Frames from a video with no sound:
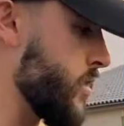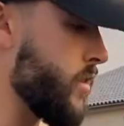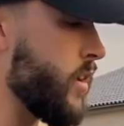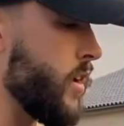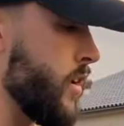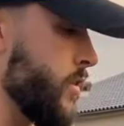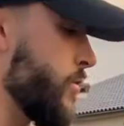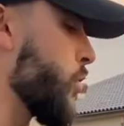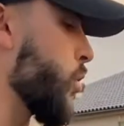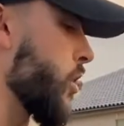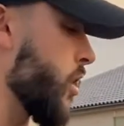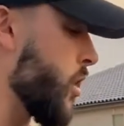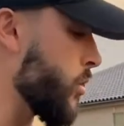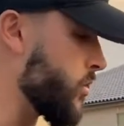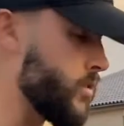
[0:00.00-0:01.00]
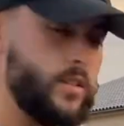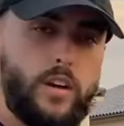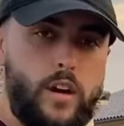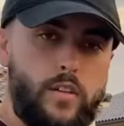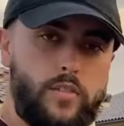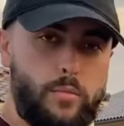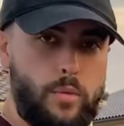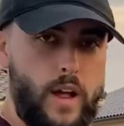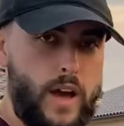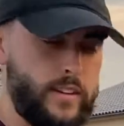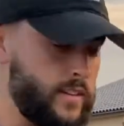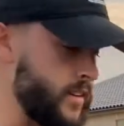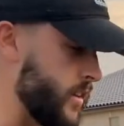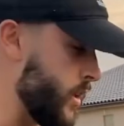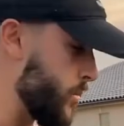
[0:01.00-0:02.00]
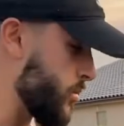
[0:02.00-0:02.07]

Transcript: the 4 coats of the Plasti Dip.